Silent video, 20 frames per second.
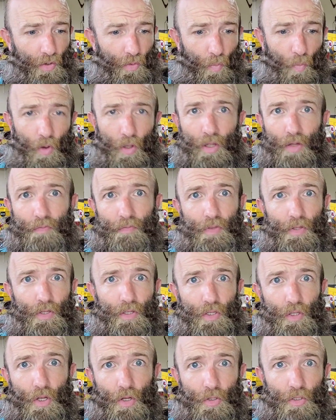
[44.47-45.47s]
one of
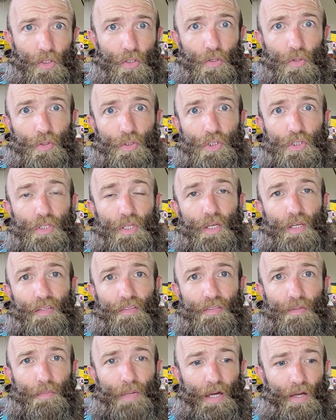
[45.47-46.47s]
the huge
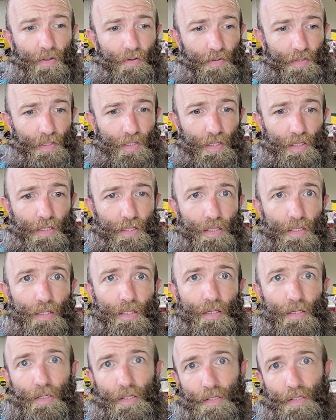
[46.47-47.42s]
things about the